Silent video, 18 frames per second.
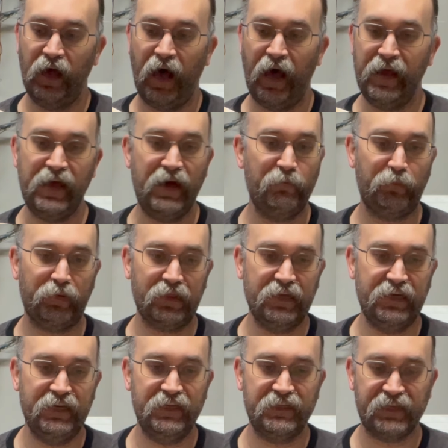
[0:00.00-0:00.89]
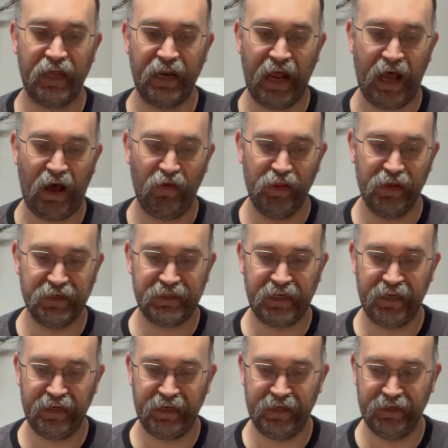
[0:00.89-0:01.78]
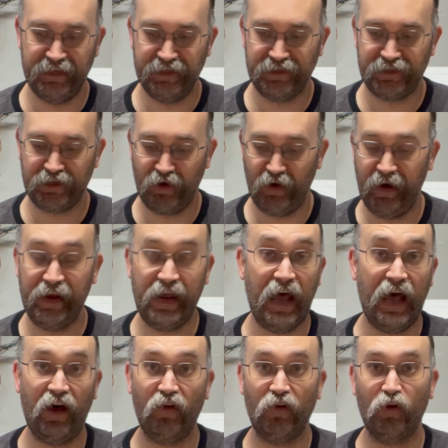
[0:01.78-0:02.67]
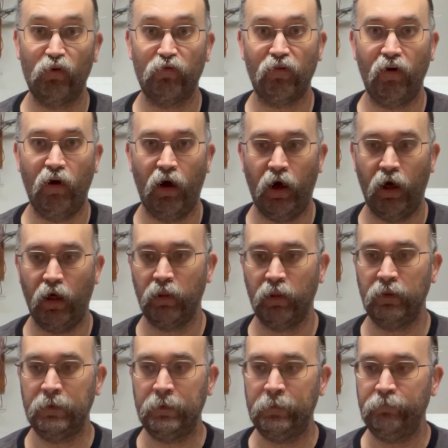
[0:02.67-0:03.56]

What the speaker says: I am pleased on how this is turning out overall.